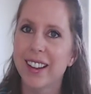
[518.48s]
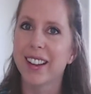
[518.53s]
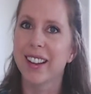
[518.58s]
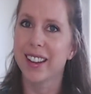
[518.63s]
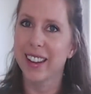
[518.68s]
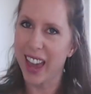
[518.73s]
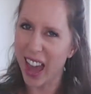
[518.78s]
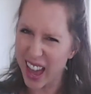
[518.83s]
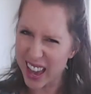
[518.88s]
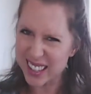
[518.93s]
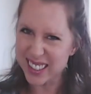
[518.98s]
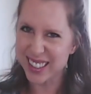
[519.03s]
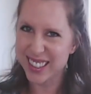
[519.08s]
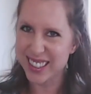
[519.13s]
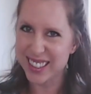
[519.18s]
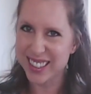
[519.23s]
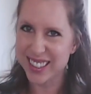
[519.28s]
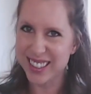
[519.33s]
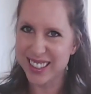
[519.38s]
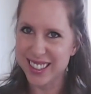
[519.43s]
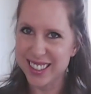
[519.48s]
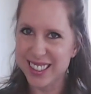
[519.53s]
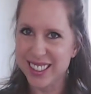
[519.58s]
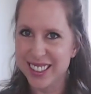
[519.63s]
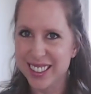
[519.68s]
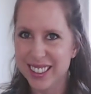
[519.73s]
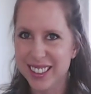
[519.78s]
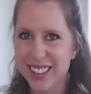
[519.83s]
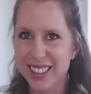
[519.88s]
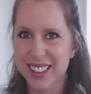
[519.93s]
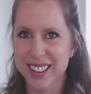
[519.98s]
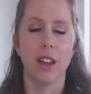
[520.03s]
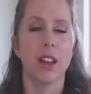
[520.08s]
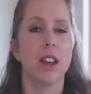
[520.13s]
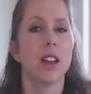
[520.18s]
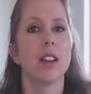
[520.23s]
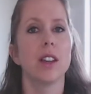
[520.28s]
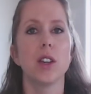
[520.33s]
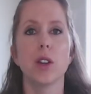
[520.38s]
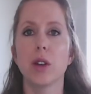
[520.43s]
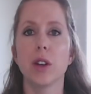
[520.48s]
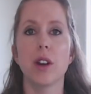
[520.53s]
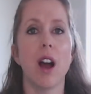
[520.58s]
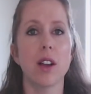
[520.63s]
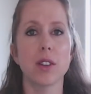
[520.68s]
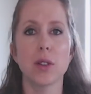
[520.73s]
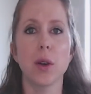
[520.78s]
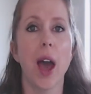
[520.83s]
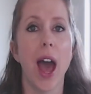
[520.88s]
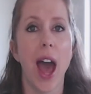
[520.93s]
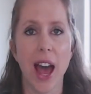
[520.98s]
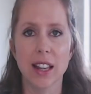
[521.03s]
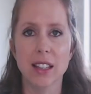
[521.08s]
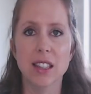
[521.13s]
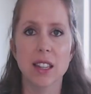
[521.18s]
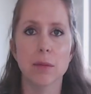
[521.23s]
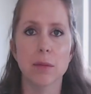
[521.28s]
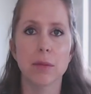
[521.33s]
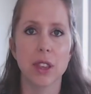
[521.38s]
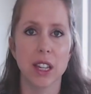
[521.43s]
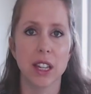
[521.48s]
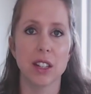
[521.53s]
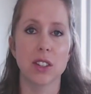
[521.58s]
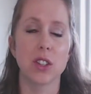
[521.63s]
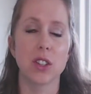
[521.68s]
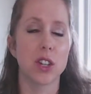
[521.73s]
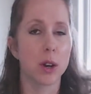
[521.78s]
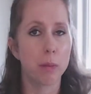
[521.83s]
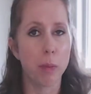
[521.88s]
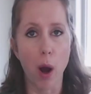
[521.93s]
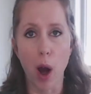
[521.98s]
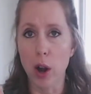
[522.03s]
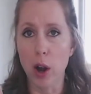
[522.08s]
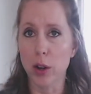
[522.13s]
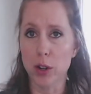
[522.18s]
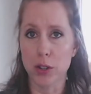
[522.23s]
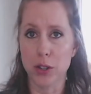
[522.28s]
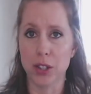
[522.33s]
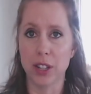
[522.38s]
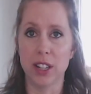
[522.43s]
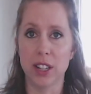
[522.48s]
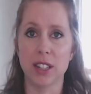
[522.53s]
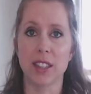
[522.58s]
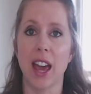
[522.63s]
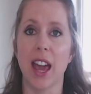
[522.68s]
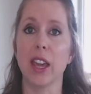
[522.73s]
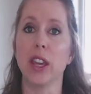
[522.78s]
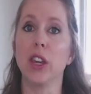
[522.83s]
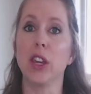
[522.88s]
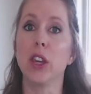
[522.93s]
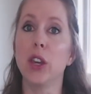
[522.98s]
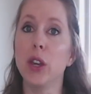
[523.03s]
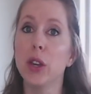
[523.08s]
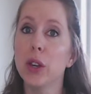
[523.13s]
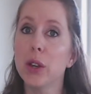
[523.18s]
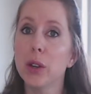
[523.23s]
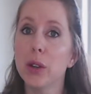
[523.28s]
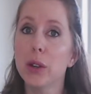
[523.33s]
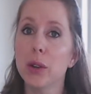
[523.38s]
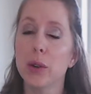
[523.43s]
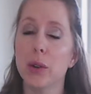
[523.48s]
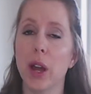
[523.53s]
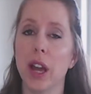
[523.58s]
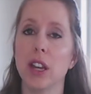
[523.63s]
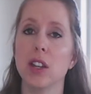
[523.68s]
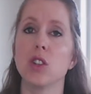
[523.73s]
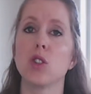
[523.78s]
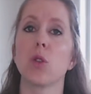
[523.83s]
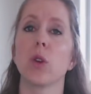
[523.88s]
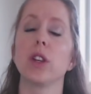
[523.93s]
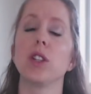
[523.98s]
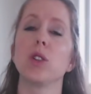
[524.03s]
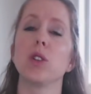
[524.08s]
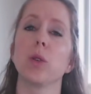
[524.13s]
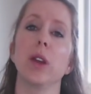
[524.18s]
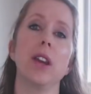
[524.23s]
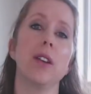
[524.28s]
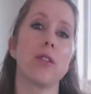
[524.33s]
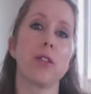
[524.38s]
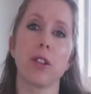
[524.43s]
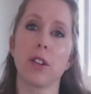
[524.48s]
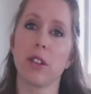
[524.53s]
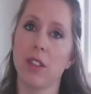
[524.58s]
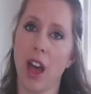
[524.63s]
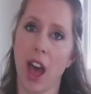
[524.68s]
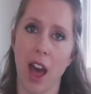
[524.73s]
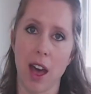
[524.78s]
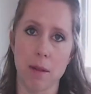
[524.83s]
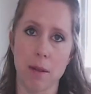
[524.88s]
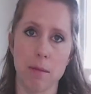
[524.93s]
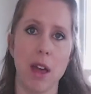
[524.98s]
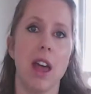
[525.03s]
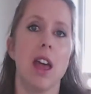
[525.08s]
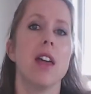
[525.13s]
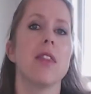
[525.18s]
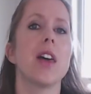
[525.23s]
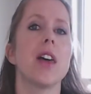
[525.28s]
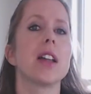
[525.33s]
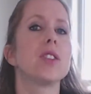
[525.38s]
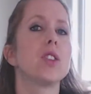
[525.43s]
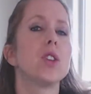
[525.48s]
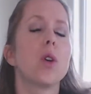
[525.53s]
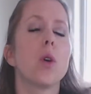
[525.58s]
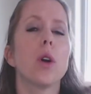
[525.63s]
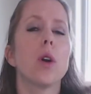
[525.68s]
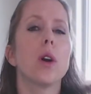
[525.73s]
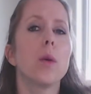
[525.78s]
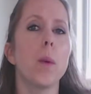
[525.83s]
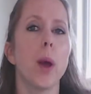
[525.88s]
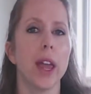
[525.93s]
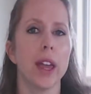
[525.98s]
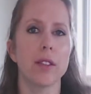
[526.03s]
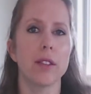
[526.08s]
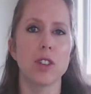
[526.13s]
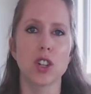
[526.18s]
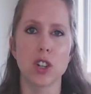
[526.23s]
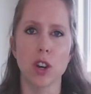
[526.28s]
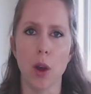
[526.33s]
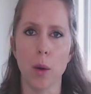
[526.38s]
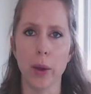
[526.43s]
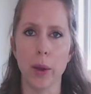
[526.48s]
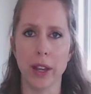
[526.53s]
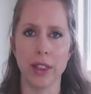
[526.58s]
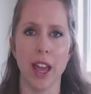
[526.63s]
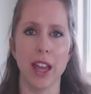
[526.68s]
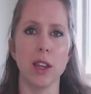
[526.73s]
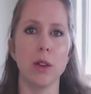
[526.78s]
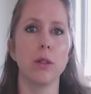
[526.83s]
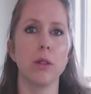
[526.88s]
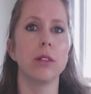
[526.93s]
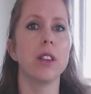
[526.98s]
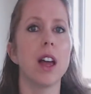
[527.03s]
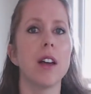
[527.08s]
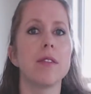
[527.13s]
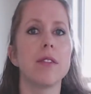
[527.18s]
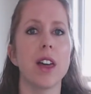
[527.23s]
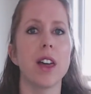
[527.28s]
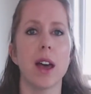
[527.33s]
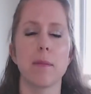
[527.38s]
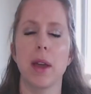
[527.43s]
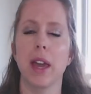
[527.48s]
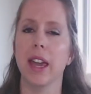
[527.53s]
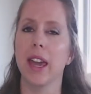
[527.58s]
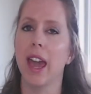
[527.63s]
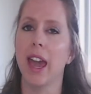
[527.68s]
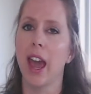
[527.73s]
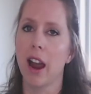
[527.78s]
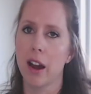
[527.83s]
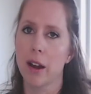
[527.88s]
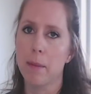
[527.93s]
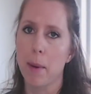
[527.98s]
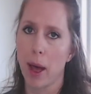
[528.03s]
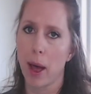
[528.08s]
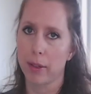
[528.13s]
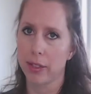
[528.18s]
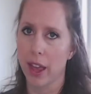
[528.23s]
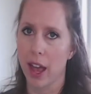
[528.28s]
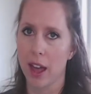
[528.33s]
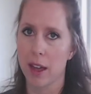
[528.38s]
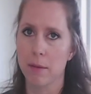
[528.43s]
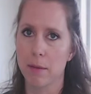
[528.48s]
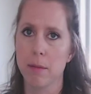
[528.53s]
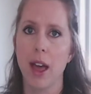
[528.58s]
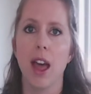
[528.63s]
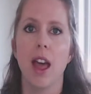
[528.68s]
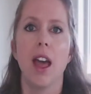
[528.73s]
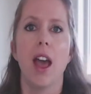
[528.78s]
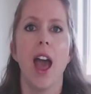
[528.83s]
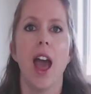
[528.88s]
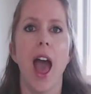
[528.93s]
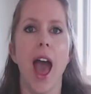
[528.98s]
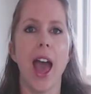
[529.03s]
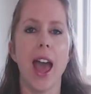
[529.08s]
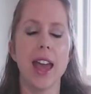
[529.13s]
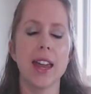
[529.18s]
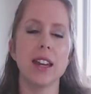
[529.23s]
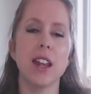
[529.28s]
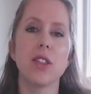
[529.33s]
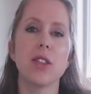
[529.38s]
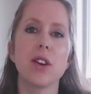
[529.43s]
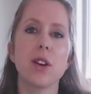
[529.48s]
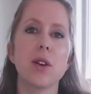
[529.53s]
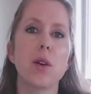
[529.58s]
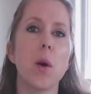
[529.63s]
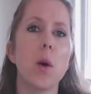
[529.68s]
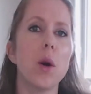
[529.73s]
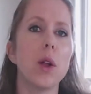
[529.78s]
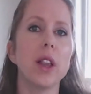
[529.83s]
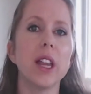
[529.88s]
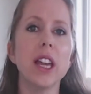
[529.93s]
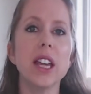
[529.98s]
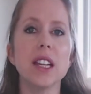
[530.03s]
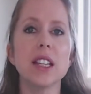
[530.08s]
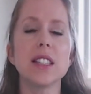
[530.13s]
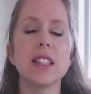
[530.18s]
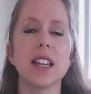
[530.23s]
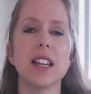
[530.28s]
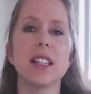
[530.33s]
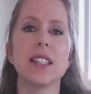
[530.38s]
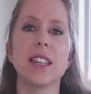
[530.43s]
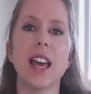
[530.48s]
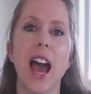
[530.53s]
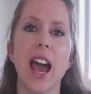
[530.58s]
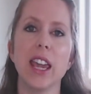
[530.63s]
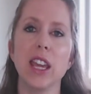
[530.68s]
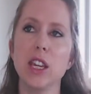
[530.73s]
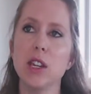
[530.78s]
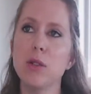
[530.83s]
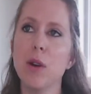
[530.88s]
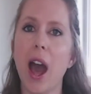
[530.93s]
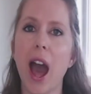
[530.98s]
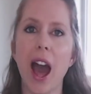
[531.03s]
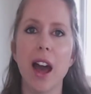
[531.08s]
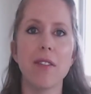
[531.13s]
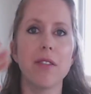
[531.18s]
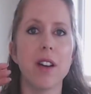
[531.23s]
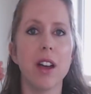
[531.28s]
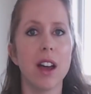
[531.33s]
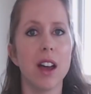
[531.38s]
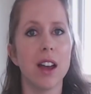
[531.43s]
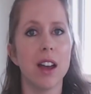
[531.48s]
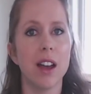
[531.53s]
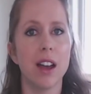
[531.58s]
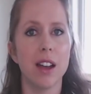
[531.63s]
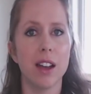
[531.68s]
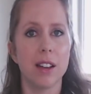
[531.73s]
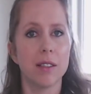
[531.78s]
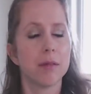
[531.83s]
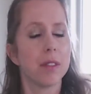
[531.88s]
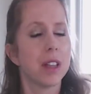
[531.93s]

Yes. You can also add some things to your partner's list that you enjoy doing for them. That's your way of showing that you love them and care about them. And the goal is that you have a